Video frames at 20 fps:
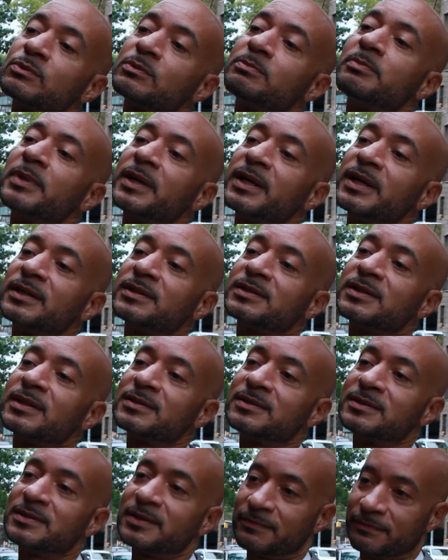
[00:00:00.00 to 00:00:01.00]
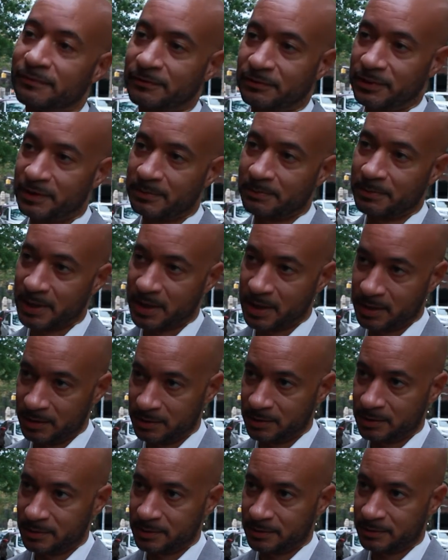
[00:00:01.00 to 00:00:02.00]
would beg to differ in
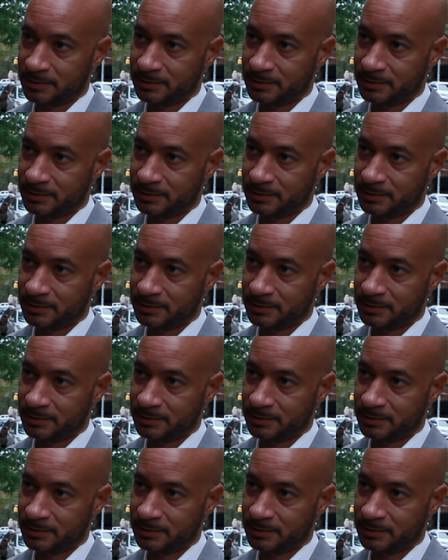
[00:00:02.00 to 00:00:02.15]
opinion.